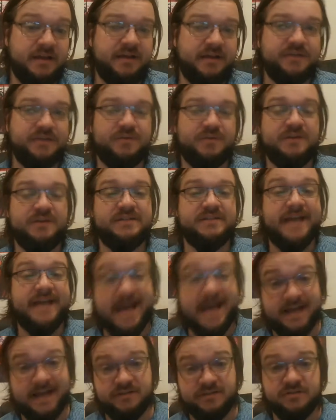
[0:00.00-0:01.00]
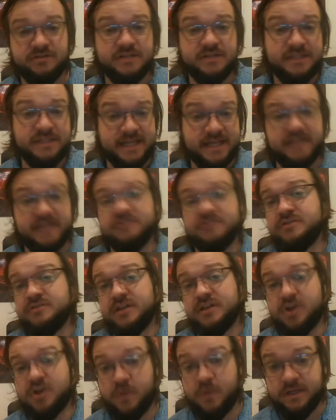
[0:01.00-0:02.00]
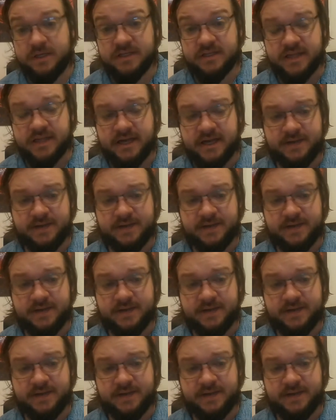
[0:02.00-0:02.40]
as well as the hazards and dangers that go into that.